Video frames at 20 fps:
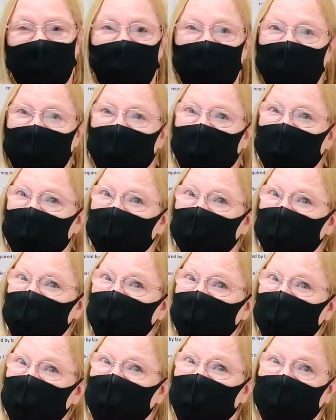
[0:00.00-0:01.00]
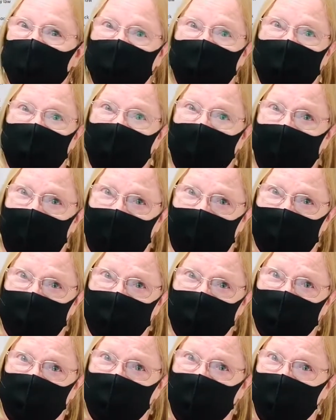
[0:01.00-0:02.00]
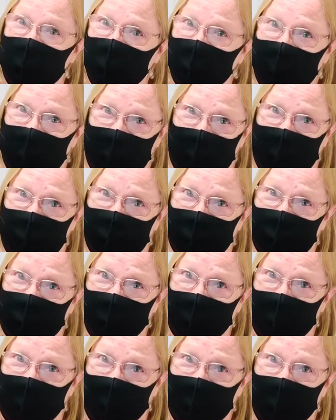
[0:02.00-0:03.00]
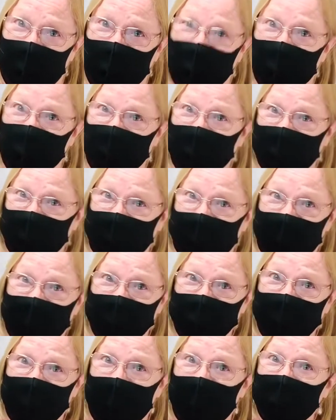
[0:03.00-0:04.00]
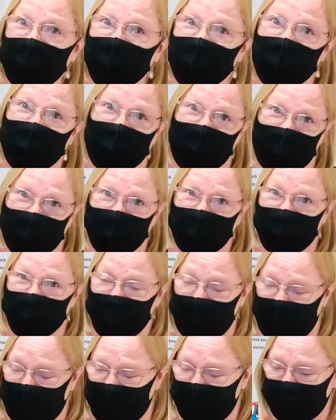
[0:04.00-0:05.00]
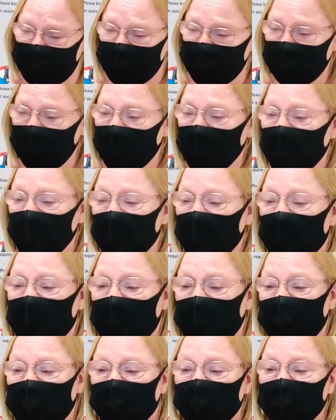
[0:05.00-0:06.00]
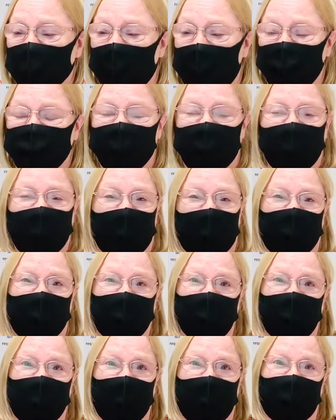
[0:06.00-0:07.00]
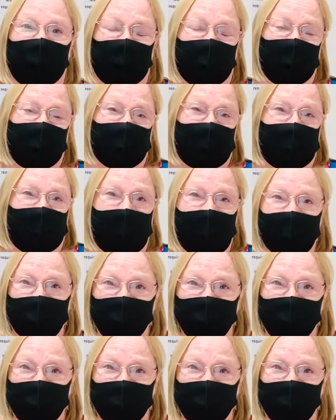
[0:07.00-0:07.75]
encourage you to wash your hands when you leave. Use a sanitizer and wash your hands. Another option, though, is if it's a cash